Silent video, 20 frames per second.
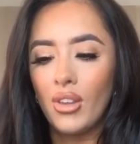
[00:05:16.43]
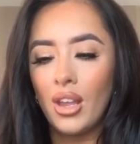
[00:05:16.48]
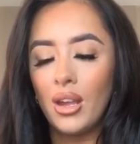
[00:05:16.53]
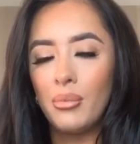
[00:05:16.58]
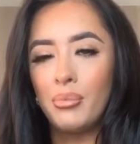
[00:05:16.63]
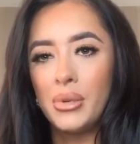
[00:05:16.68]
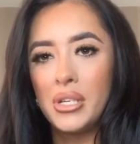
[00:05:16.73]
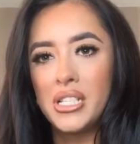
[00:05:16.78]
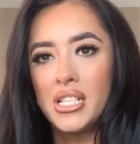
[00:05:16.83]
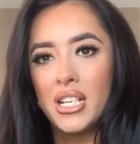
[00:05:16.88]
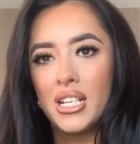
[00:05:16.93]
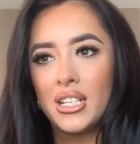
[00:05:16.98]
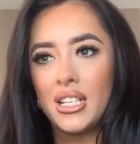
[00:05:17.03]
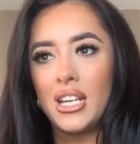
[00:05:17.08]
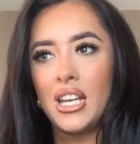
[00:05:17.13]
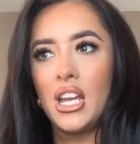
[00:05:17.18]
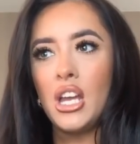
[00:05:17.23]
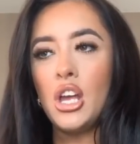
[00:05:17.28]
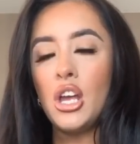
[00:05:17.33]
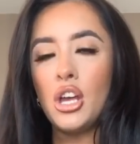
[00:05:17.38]

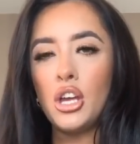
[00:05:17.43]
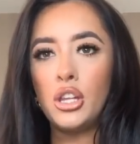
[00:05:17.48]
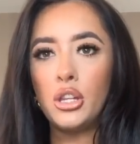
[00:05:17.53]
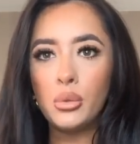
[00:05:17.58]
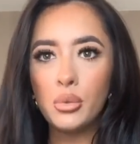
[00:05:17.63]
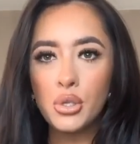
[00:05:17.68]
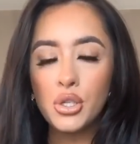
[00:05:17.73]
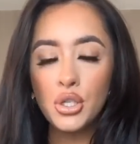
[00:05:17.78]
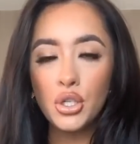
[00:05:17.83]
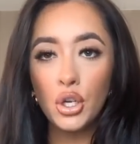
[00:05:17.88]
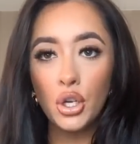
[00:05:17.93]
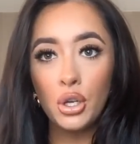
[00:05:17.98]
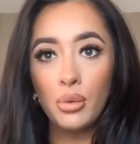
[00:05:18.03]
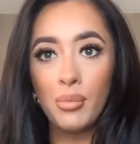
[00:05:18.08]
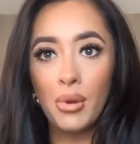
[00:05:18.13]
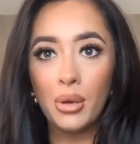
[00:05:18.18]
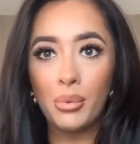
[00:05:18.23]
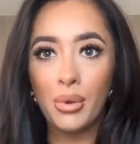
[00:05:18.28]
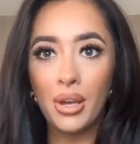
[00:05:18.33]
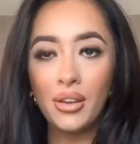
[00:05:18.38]
basically there was 2
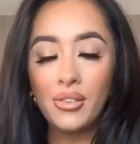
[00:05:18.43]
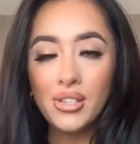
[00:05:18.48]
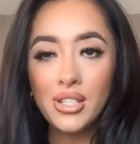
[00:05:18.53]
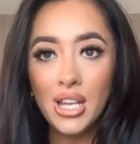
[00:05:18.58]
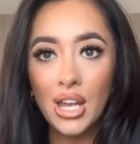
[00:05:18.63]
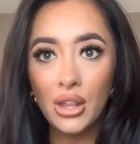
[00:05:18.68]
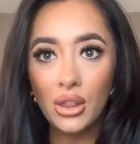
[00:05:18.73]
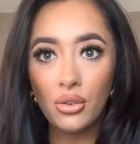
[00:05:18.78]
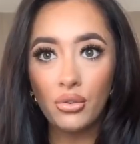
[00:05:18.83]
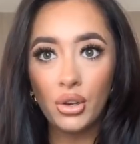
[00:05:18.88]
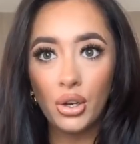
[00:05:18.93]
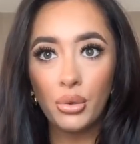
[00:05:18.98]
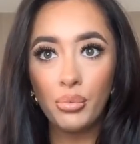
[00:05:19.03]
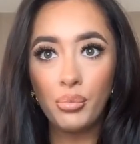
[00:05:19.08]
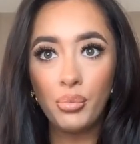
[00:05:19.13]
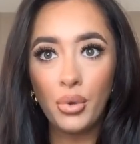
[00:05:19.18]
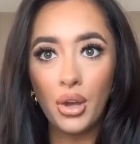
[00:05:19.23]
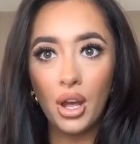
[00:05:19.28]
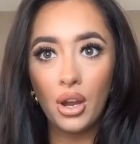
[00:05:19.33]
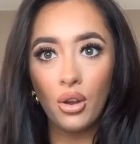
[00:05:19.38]
midwives in the
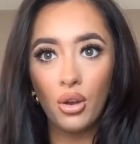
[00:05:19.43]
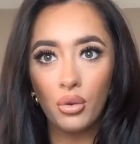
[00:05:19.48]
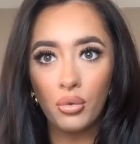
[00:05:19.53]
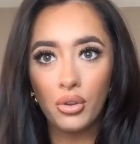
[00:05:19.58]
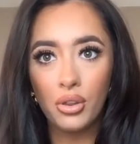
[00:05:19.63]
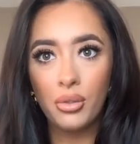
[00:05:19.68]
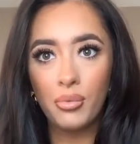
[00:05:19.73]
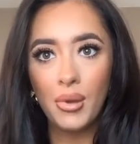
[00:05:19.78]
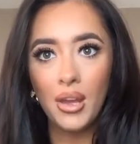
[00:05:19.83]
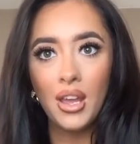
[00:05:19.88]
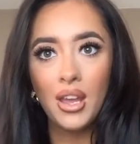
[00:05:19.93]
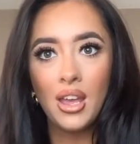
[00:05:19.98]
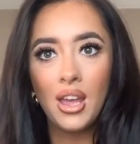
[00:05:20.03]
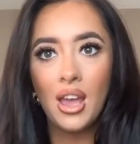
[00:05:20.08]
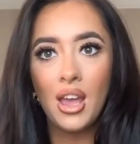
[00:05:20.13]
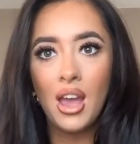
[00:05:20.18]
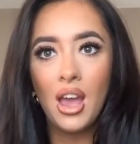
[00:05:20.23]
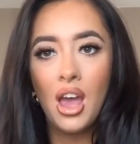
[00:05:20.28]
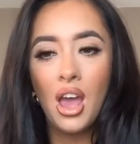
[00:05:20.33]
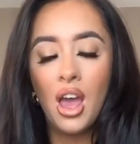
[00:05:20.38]
room along with me.
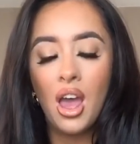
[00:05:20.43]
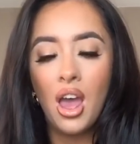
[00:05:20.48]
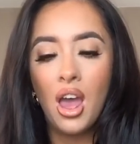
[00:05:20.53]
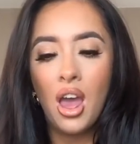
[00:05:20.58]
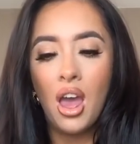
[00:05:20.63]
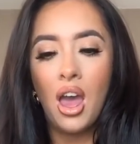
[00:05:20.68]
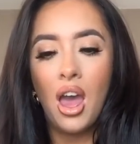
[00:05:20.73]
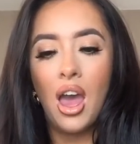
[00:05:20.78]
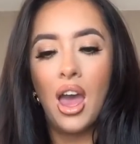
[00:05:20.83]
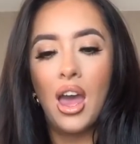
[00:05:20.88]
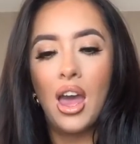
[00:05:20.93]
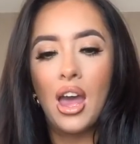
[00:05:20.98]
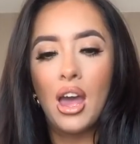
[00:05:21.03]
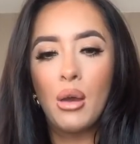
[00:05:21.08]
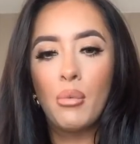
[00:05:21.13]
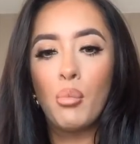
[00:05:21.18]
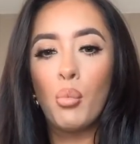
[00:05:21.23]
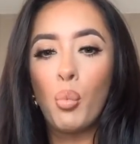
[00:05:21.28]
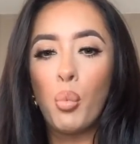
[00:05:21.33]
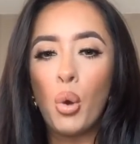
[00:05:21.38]

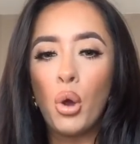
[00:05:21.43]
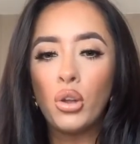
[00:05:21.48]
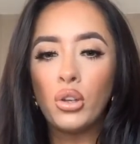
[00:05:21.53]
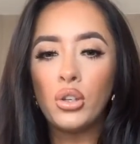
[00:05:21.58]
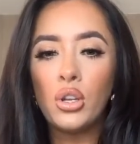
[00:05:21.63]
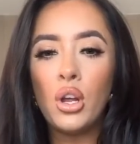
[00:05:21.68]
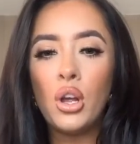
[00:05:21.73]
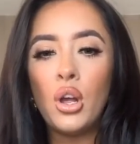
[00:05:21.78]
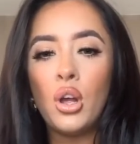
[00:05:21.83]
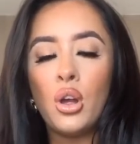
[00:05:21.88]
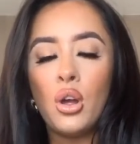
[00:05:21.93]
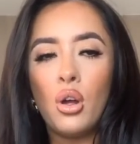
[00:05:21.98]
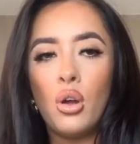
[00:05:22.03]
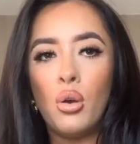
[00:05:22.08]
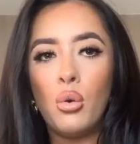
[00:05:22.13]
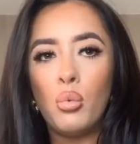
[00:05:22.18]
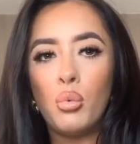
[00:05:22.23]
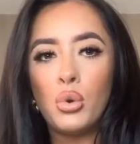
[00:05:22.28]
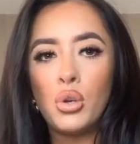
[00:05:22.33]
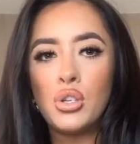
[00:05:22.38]
One
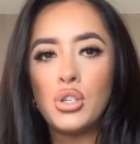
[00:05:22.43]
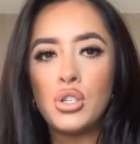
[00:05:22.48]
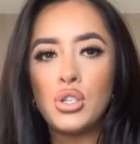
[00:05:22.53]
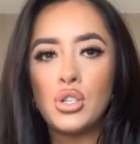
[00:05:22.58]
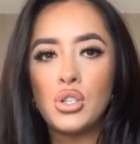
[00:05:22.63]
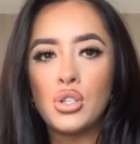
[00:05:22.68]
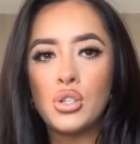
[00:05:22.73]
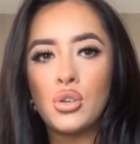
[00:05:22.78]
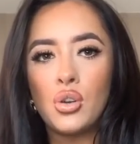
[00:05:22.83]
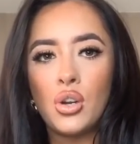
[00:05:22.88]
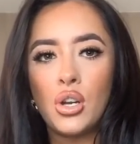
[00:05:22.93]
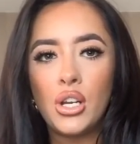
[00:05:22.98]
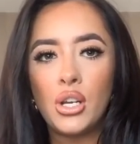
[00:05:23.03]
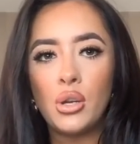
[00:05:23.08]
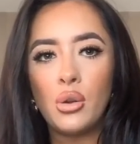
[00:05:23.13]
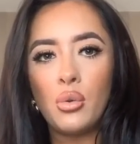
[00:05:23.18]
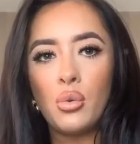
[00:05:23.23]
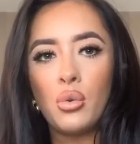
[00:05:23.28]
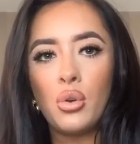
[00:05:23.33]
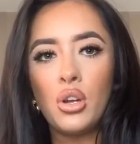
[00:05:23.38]
was just sort of, you
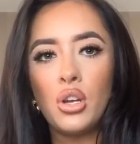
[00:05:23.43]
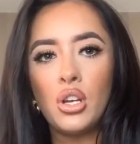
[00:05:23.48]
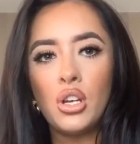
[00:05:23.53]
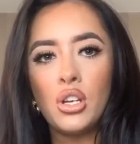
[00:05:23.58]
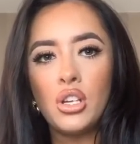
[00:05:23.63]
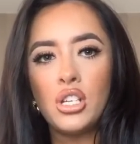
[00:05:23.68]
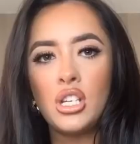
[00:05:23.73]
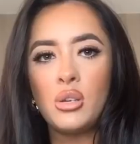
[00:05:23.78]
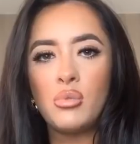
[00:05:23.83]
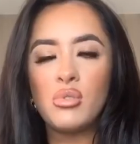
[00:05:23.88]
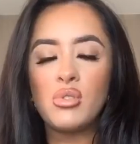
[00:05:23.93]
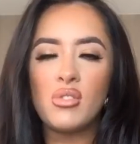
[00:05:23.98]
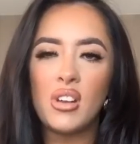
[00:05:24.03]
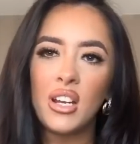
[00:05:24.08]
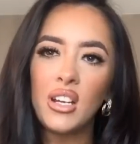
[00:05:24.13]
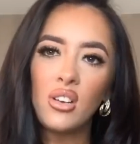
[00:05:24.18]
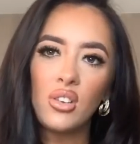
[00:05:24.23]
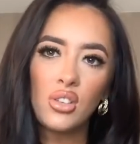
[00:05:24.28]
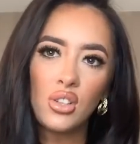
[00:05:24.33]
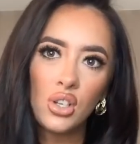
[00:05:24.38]
know, she was
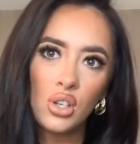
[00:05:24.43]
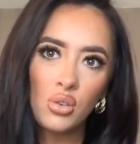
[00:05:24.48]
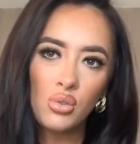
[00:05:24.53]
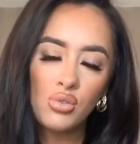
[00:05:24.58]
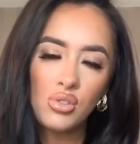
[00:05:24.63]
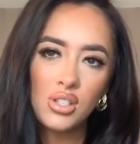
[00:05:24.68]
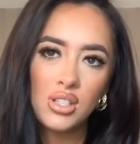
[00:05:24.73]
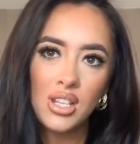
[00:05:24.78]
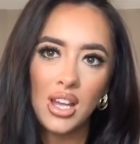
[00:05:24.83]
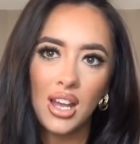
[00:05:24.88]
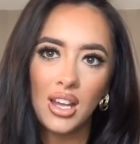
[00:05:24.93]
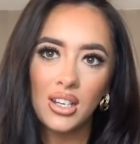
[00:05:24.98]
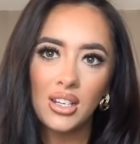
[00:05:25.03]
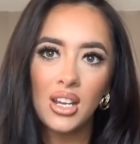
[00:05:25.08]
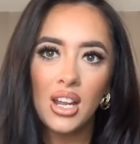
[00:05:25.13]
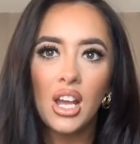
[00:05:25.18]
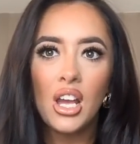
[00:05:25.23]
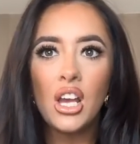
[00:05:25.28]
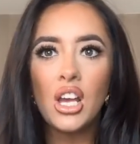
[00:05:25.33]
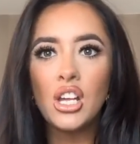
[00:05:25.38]
writing all the notes and
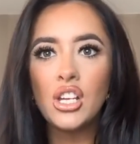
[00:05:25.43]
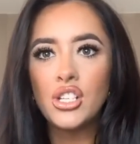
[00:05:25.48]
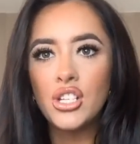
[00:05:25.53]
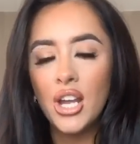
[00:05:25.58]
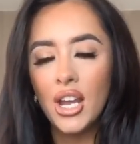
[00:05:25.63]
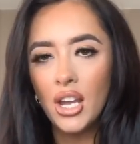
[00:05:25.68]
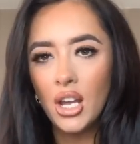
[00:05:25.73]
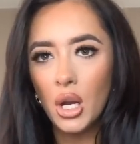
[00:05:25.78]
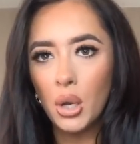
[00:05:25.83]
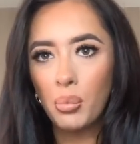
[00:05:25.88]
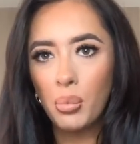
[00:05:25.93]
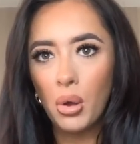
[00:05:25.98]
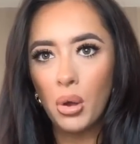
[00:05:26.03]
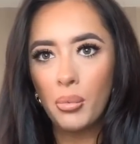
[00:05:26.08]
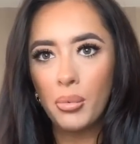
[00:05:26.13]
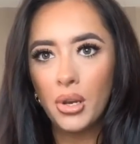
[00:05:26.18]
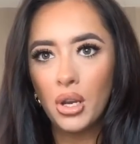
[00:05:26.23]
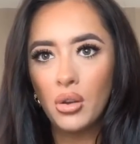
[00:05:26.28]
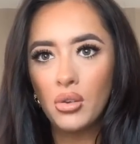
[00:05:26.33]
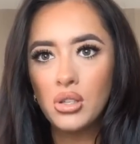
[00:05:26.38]
checking up on
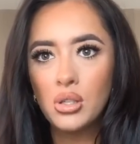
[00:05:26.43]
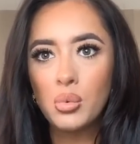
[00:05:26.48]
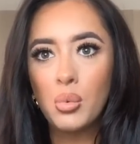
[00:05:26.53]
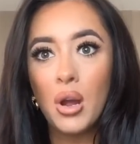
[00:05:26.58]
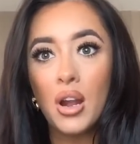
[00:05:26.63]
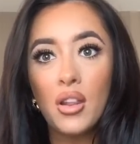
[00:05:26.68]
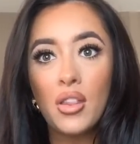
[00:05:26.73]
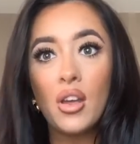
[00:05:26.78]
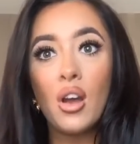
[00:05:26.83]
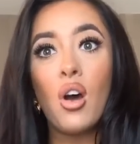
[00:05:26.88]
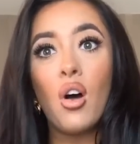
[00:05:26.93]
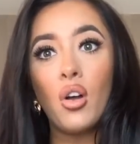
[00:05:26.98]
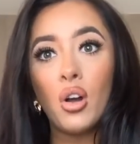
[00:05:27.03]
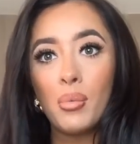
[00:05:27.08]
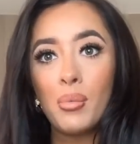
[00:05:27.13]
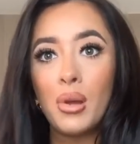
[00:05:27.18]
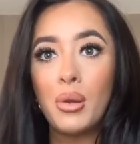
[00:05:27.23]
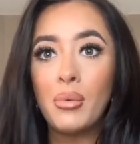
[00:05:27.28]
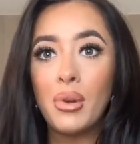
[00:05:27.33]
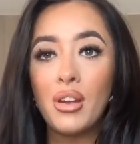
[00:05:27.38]
my notes, while the other
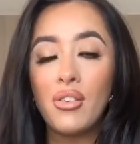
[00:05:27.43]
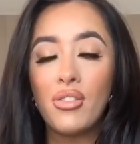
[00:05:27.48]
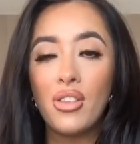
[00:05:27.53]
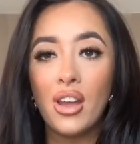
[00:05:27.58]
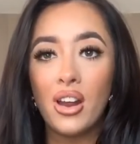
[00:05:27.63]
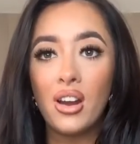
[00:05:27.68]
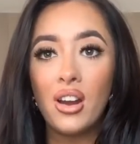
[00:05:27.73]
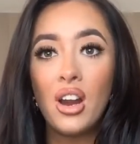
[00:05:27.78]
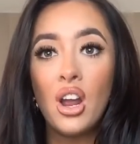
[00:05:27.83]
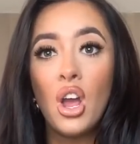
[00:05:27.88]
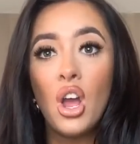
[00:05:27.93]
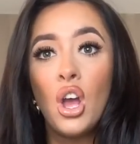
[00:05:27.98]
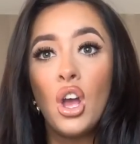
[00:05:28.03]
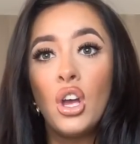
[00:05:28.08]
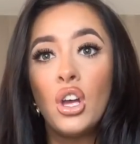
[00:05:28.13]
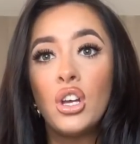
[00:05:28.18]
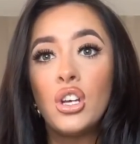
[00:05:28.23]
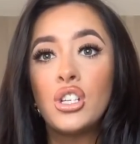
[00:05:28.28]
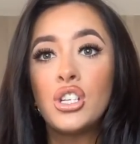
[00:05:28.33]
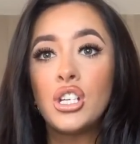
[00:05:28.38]
midwife there,
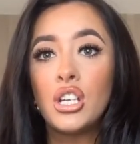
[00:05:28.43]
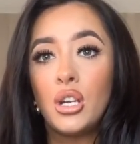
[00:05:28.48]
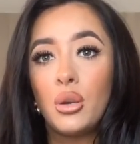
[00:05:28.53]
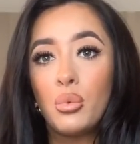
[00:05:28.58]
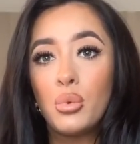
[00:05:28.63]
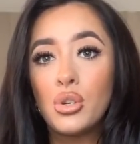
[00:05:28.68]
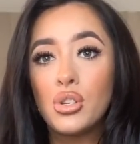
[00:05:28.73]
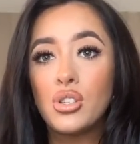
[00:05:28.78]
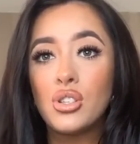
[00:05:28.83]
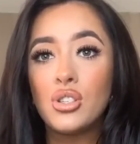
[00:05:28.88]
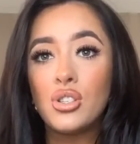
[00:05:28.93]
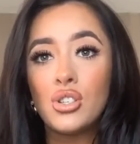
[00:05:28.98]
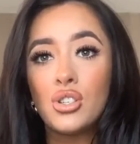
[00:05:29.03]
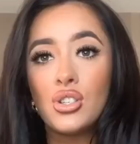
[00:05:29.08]
she was